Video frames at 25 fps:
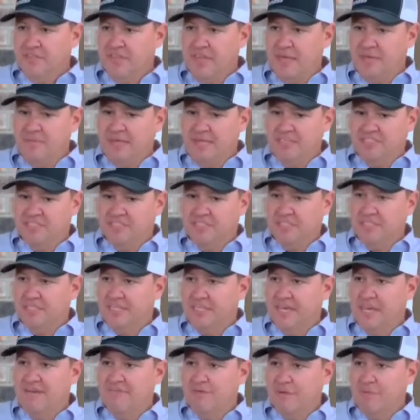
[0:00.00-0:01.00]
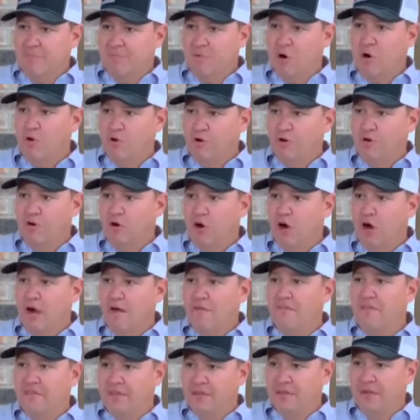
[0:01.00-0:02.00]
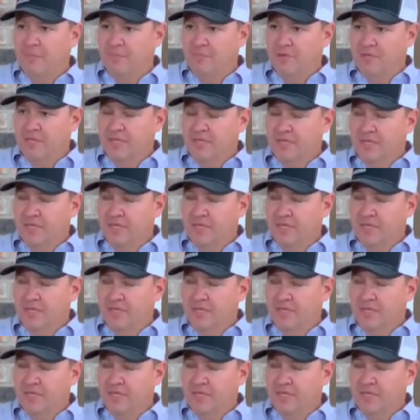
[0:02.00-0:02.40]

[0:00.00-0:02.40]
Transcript: they basically have a motor on them.